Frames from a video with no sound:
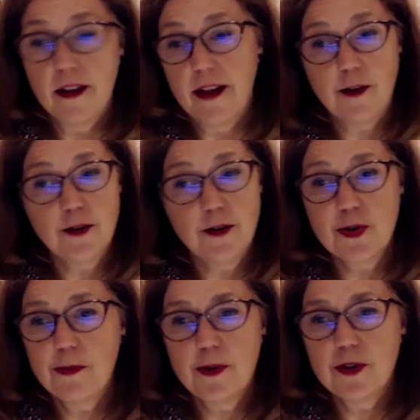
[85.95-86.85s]
how
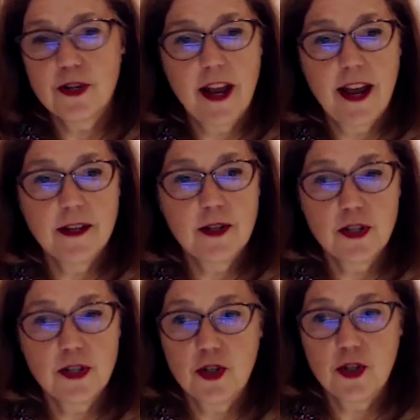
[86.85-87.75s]
distribution has
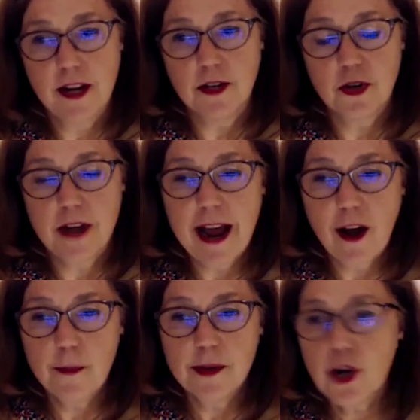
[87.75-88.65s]
just changed and
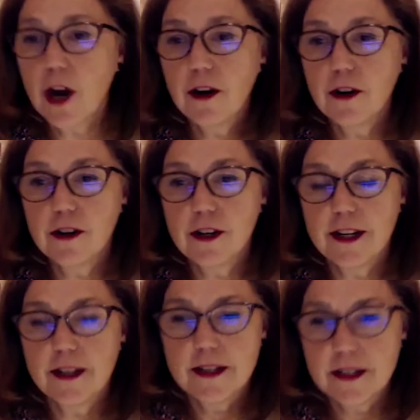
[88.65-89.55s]
how much harder
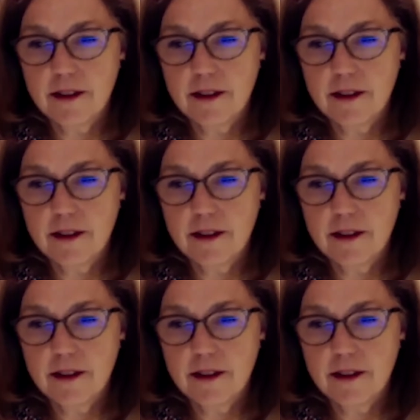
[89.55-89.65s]
it is.